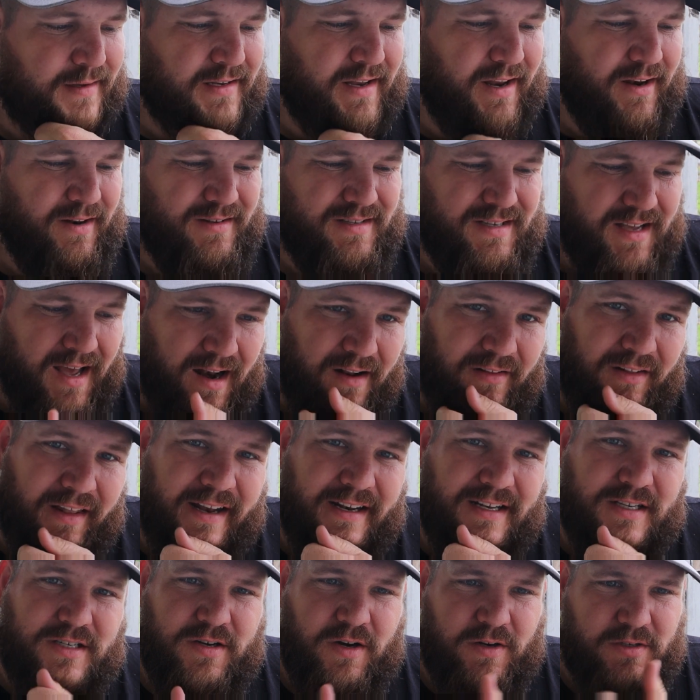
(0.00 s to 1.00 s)
It's kind of
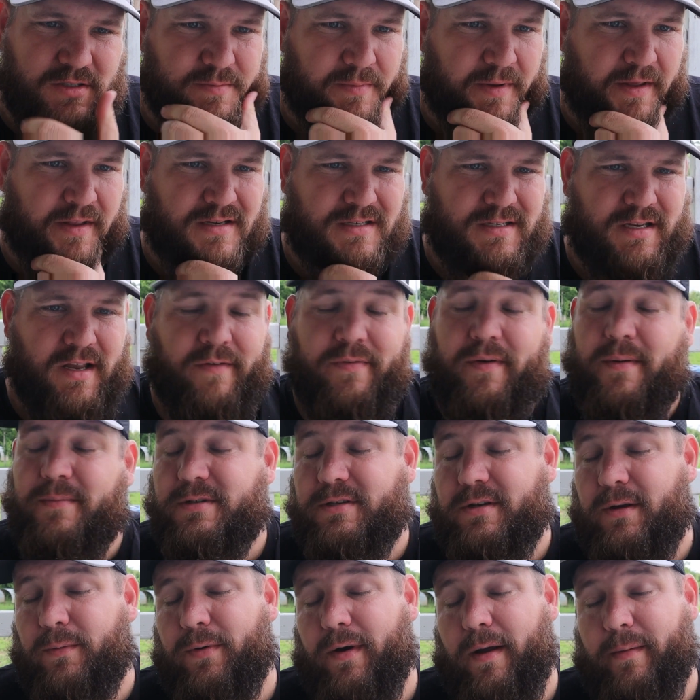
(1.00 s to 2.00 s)
late to start some other stuff. I'm
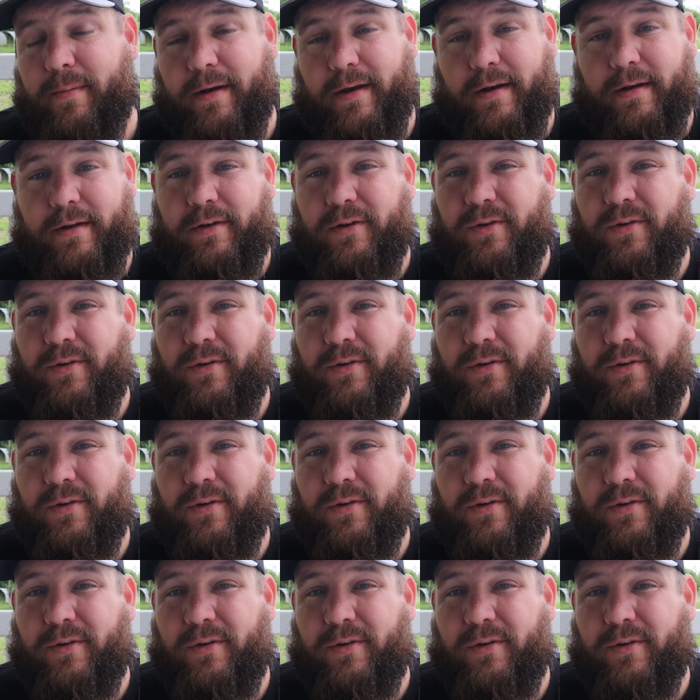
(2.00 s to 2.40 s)
still probably going